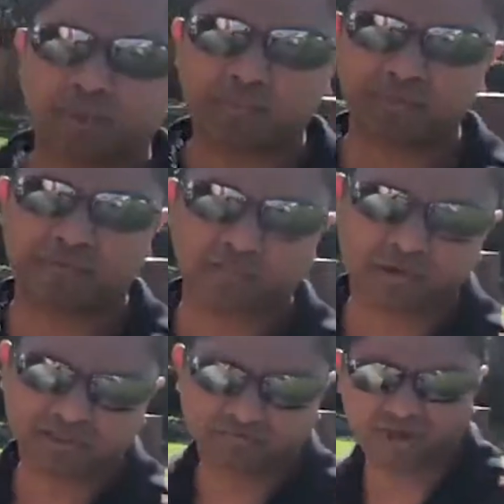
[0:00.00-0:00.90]
the property for
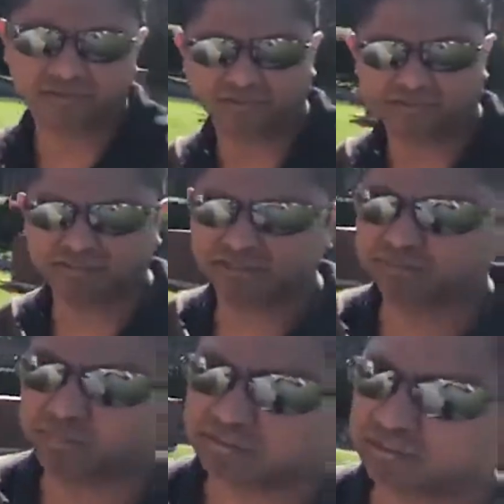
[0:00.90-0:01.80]
more than 5 years, it
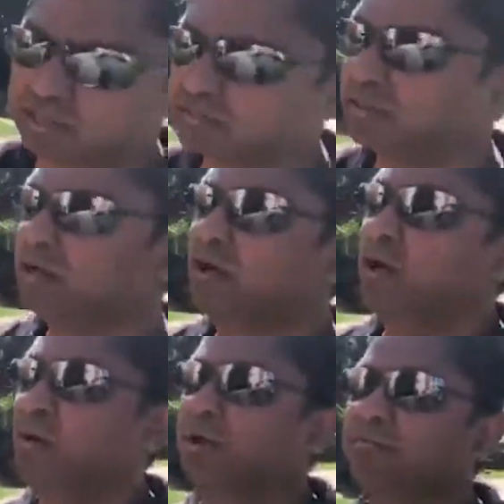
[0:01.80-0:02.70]
does make sense.
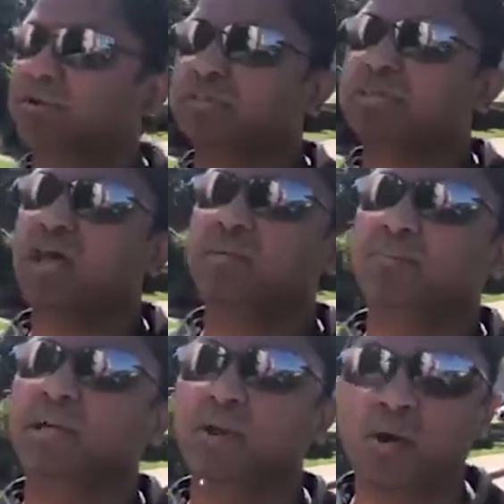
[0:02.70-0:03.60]
If you sell
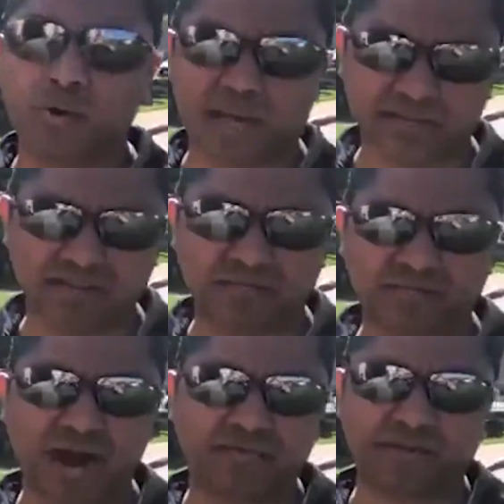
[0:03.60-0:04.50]
below less than
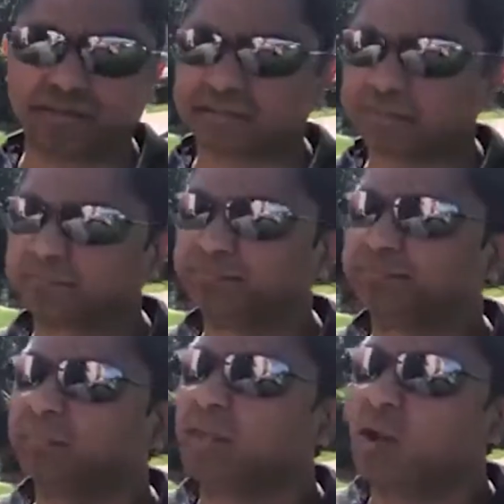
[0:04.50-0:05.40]
5 years,
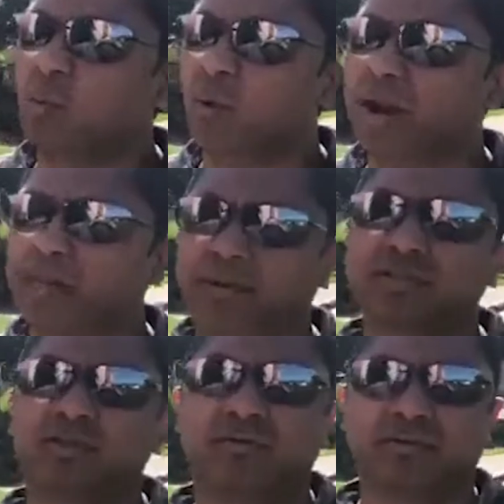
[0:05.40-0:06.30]
what
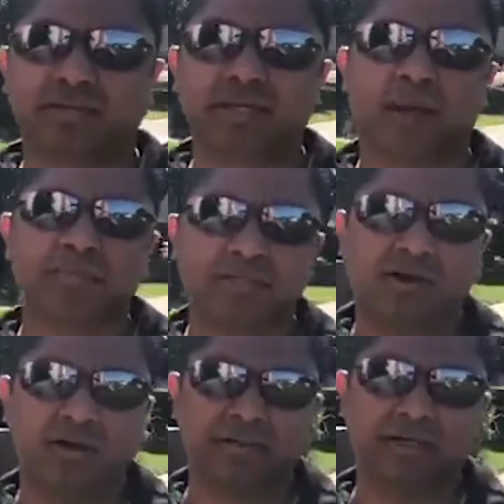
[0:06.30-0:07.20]
happens is you have to recapture
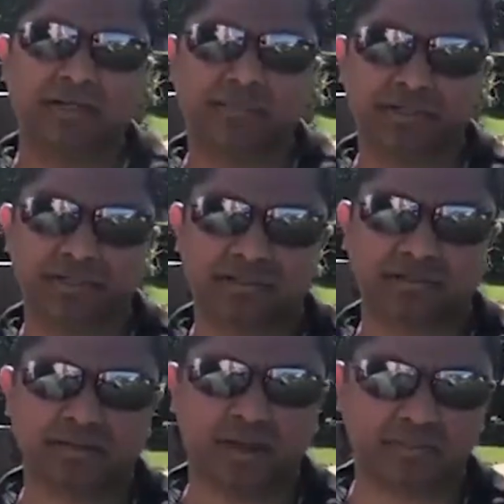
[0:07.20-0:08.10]
all that
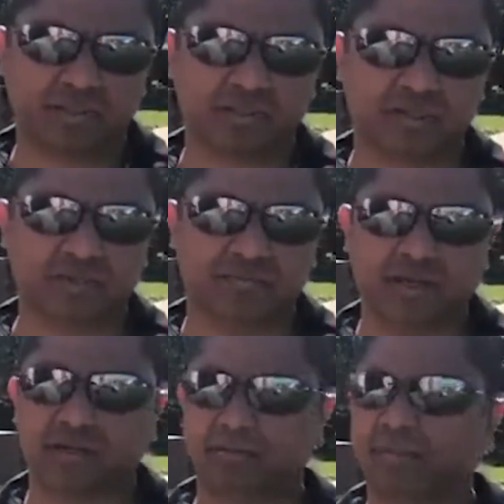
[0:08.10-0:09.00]
depreciation recapture that you have
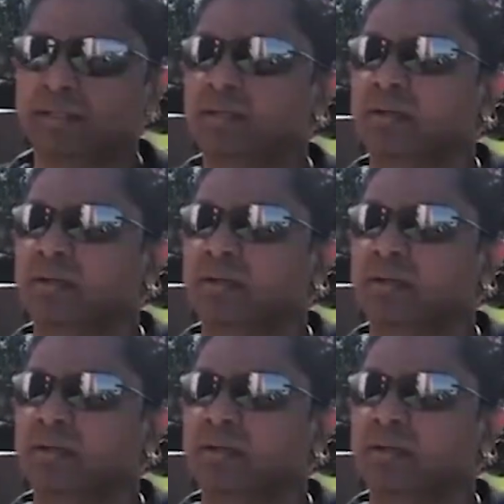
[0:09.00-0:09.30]
taken.